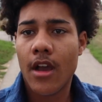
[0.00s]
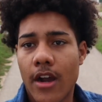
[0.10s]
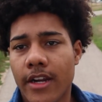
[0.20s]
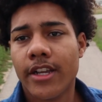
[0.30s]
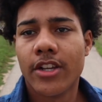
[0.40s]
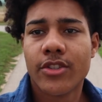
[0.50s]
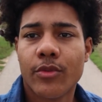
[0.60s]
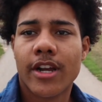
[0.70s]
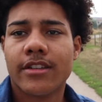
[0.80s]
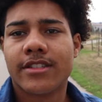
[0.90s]
All right, y'all, so
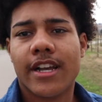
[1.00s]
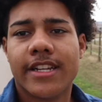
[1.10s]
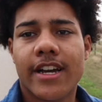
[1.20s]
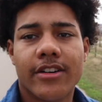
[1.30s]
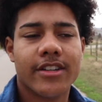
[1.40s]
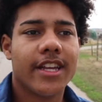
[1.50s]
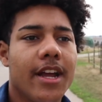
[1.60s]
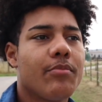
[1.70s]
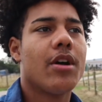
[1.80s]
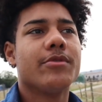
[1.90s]
we're outside now. And
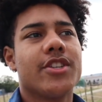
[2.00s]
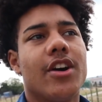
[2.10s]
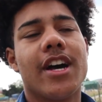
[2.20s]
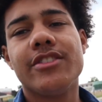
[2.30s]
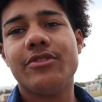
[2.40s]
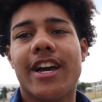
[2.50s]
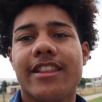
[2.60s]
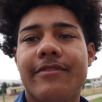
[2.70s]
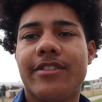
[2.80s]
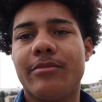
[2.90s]
I promise y'all, I do
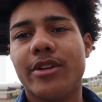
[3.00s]
not live in the